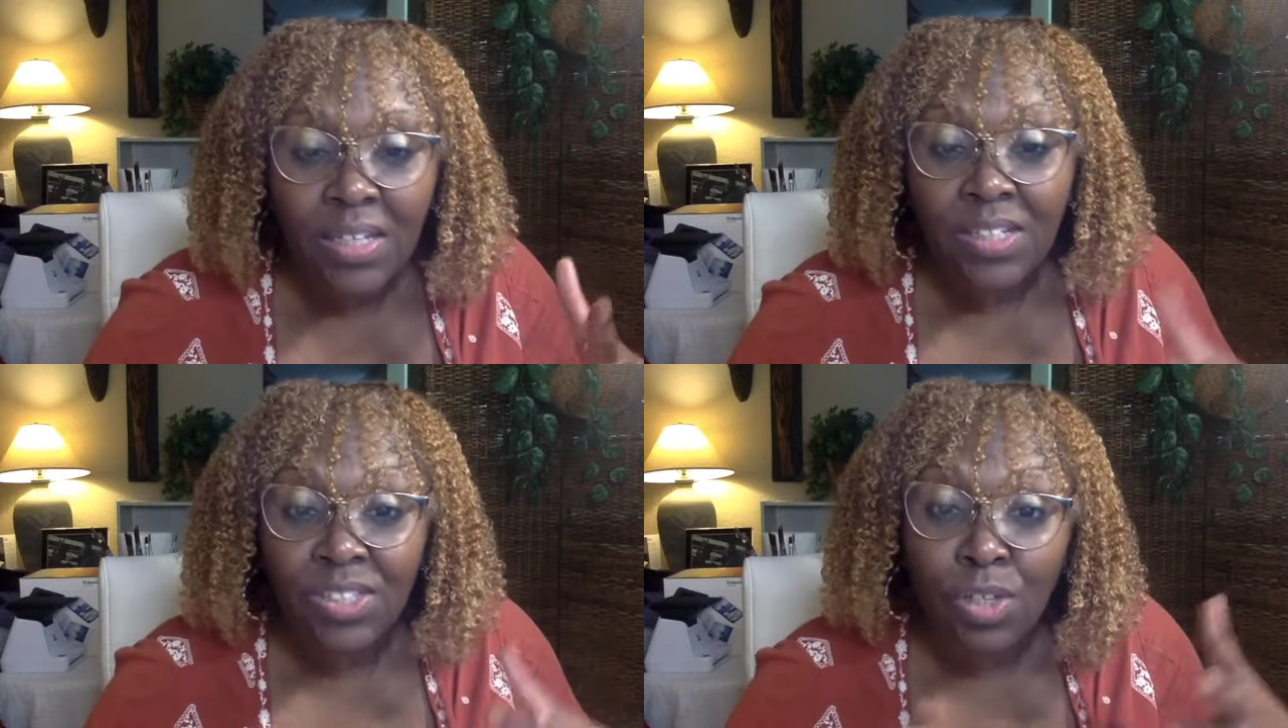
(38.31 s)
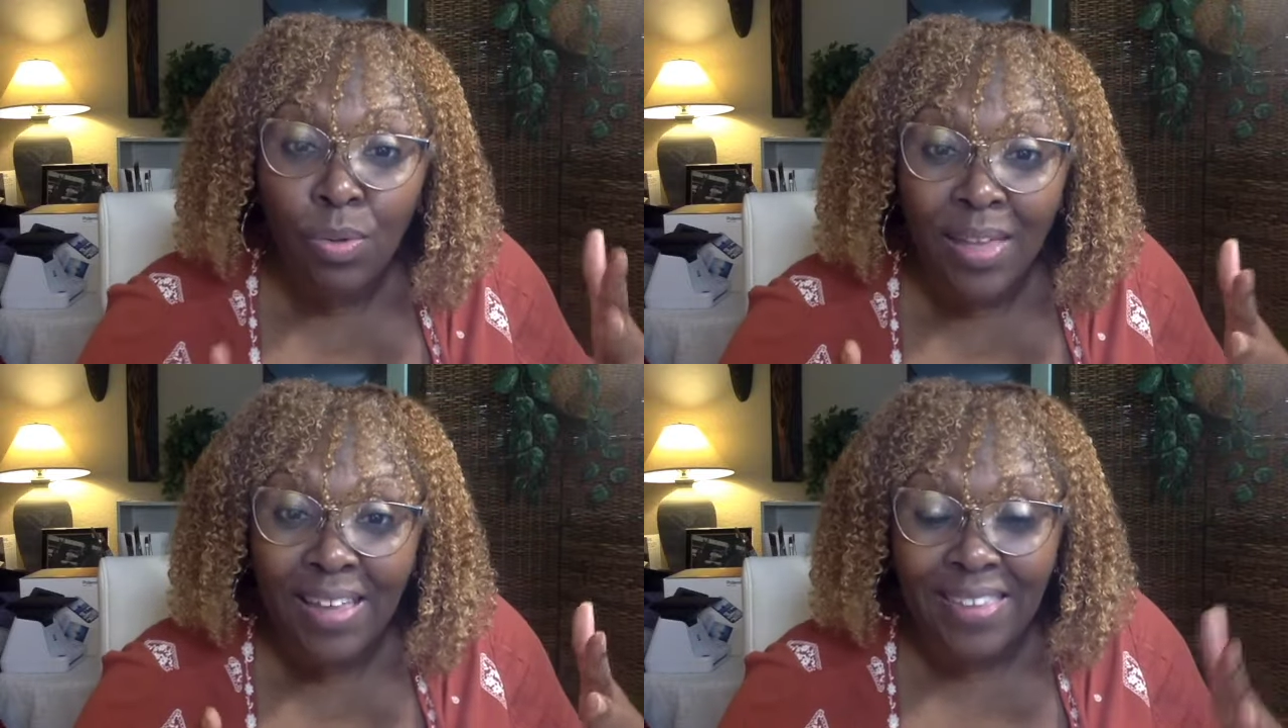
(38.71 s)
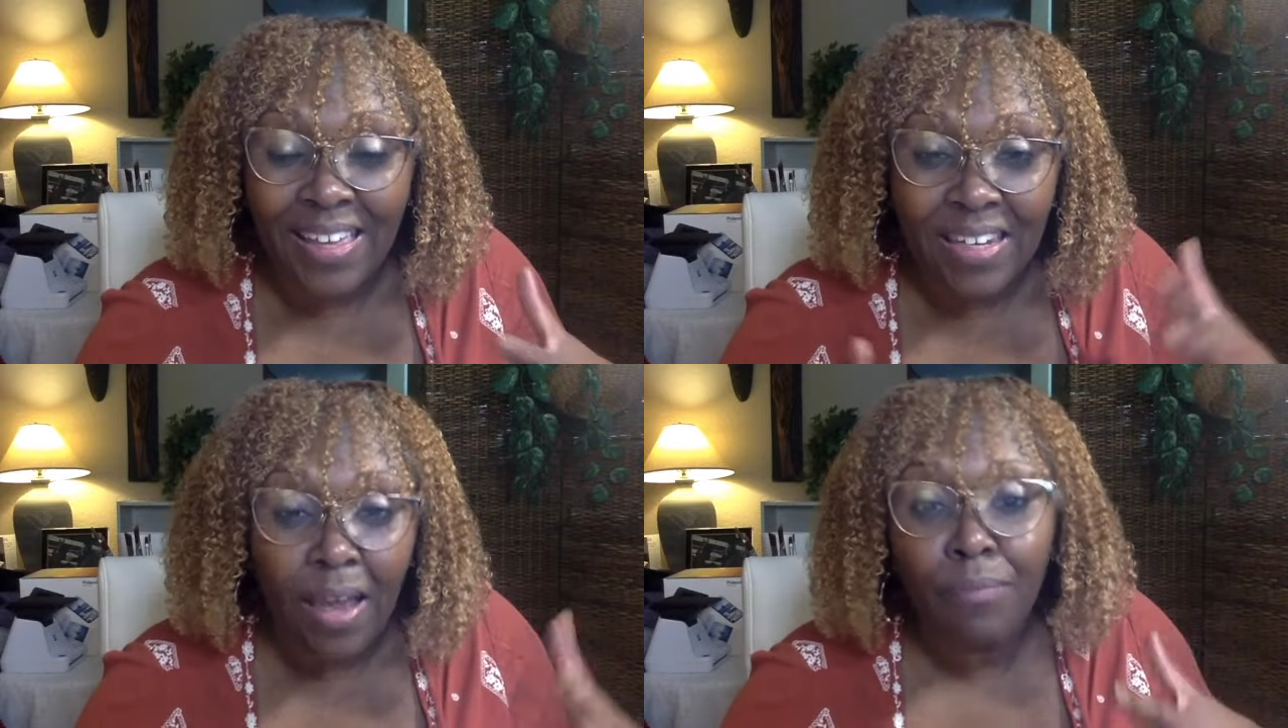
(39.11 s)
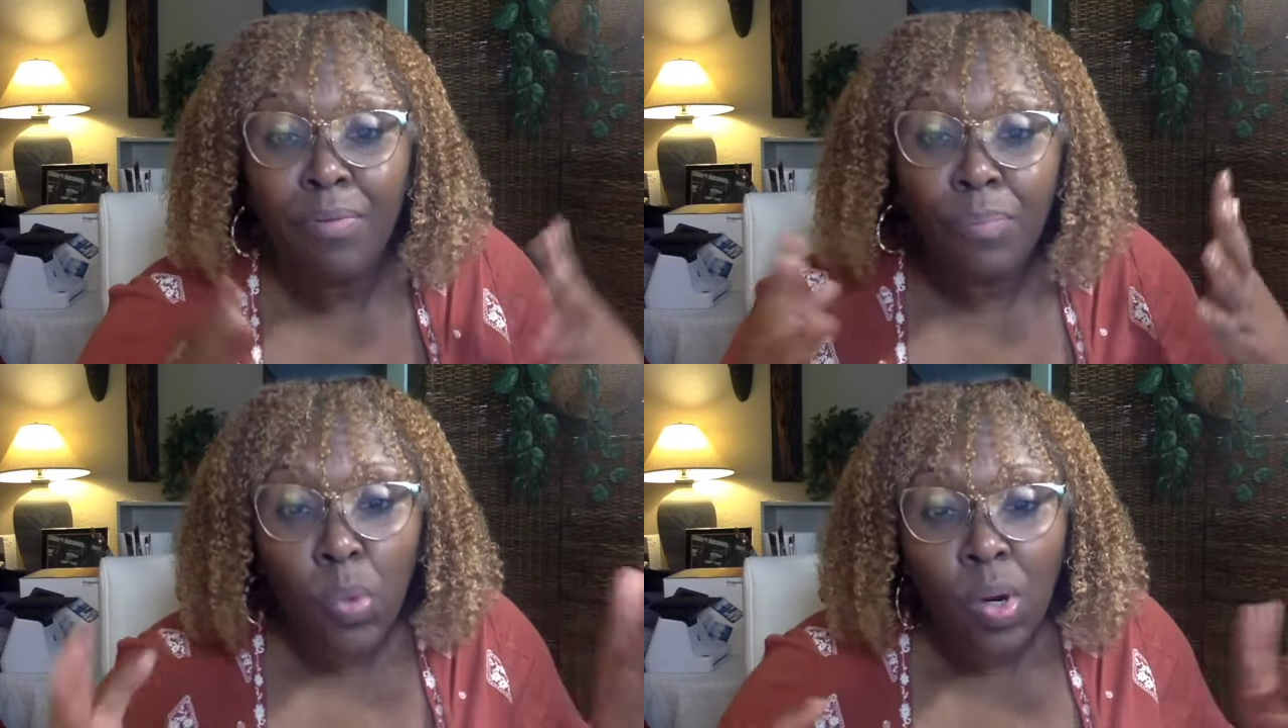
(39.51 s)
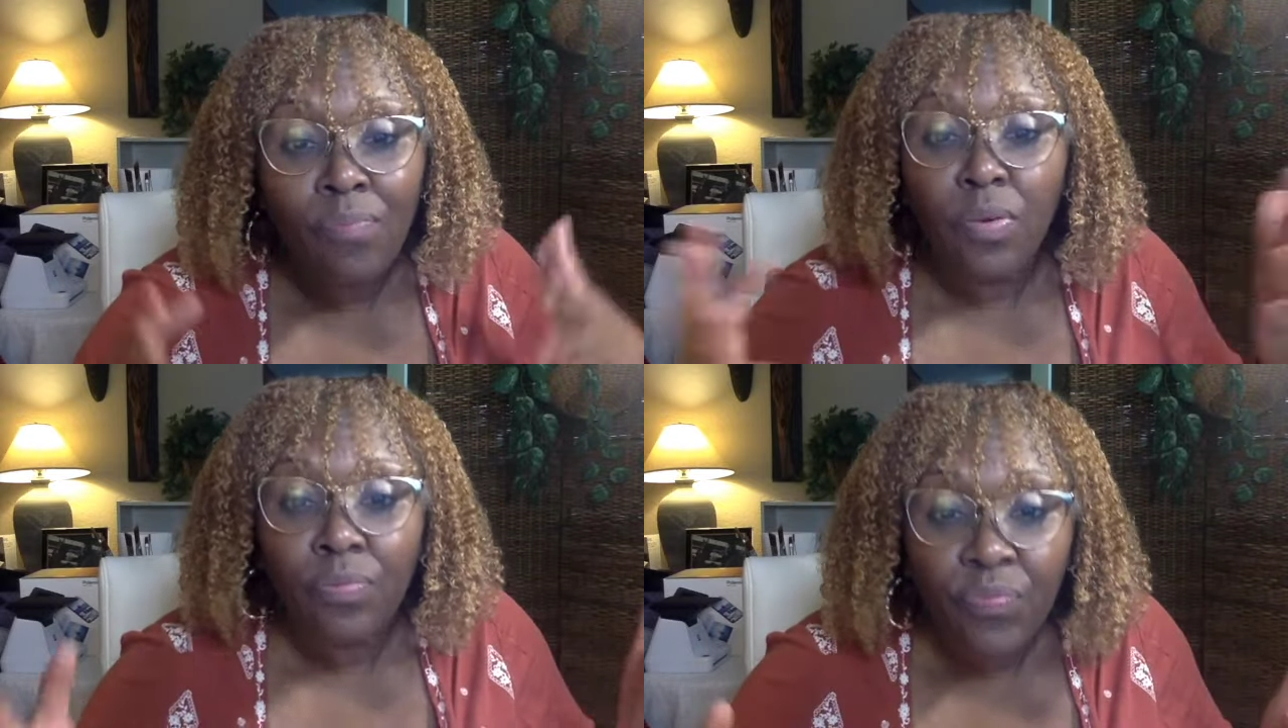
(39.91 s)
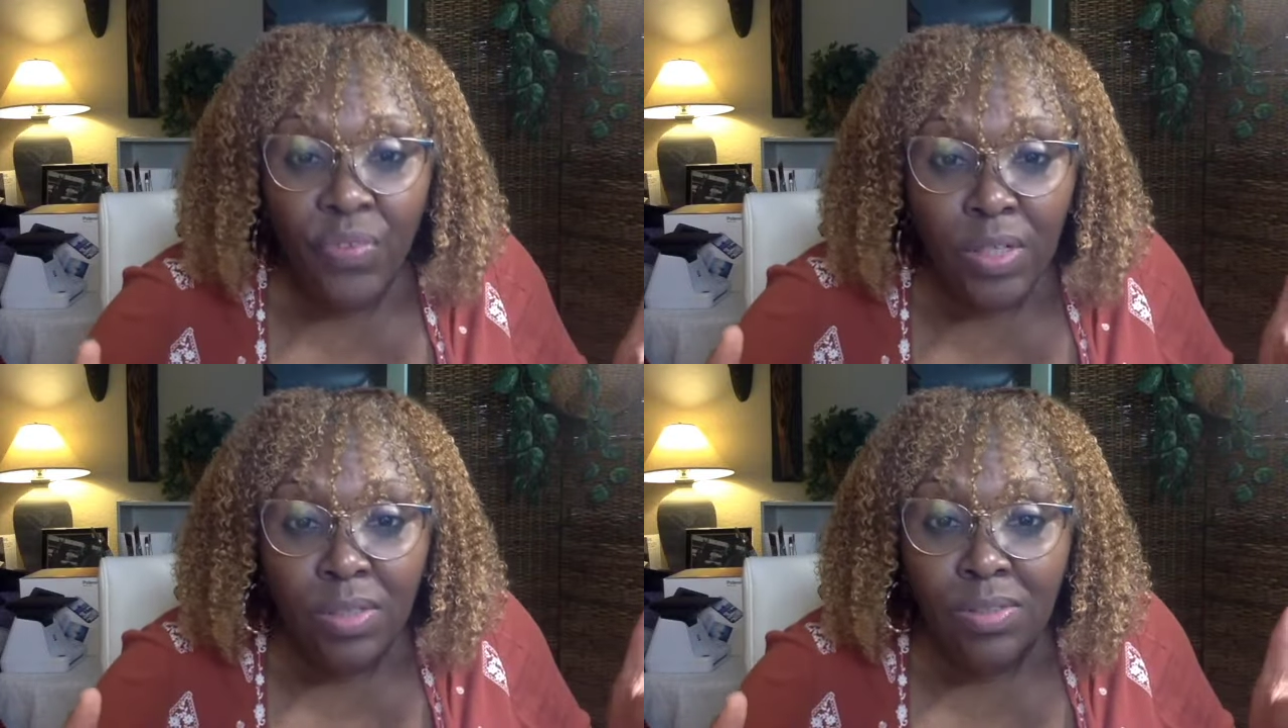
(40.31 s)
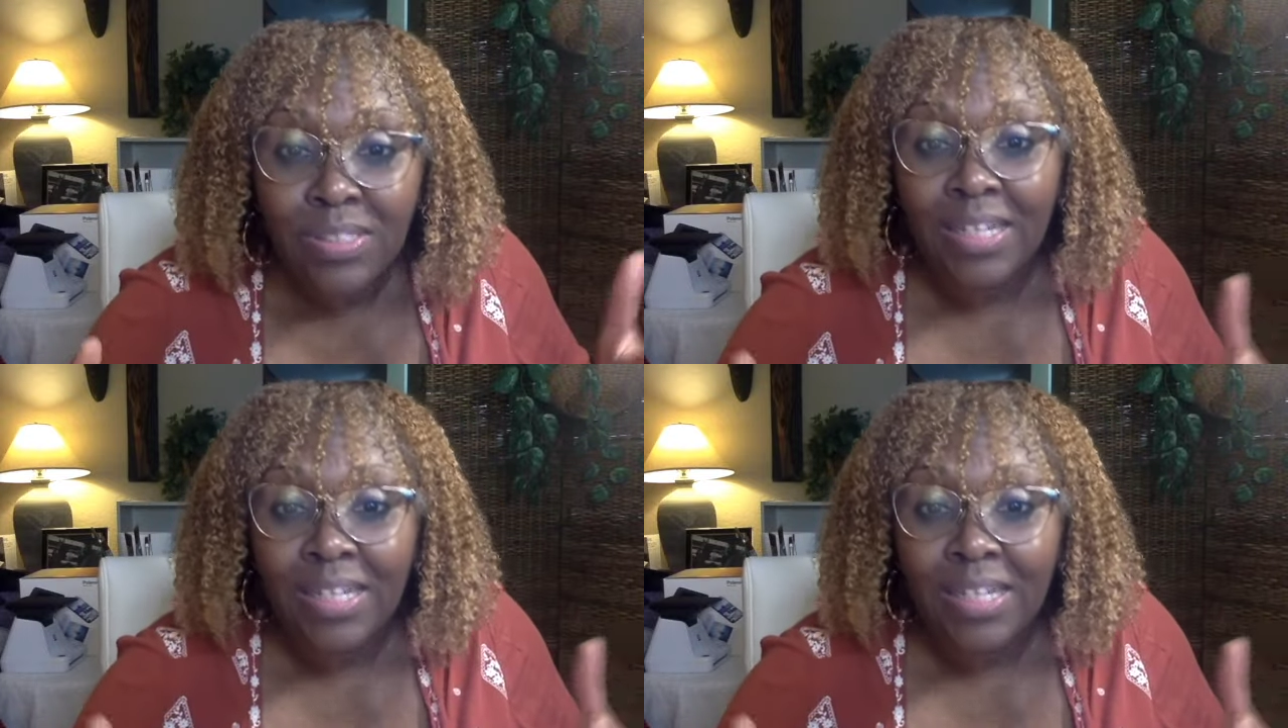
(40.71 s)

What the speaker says: so that they can have a more fulfilled